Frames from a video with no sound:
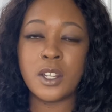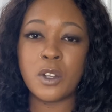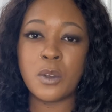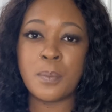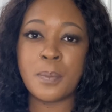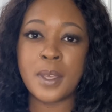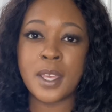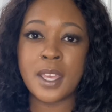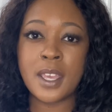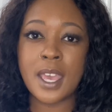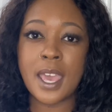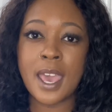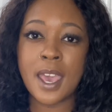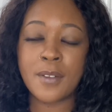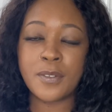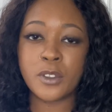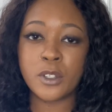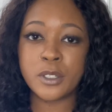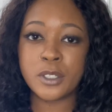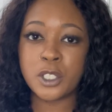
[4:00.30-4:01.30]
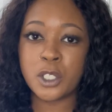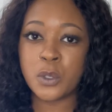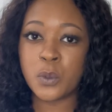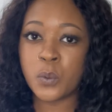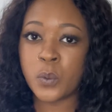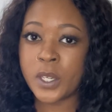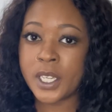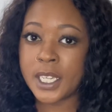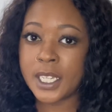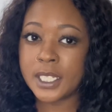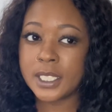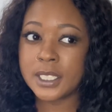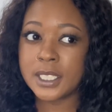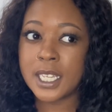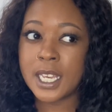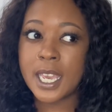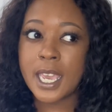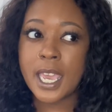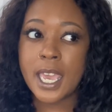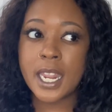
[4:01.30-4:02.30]
bit after 2 weeks,
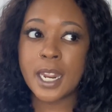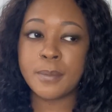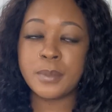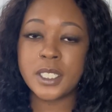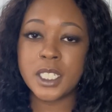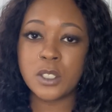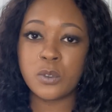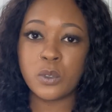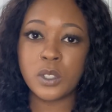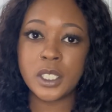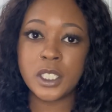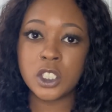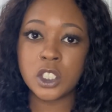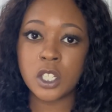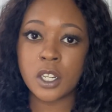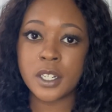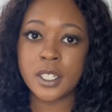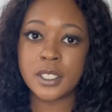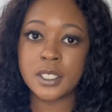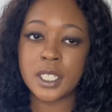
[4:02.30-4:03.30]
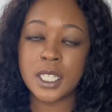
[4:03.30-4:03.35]
and I'm just really starting to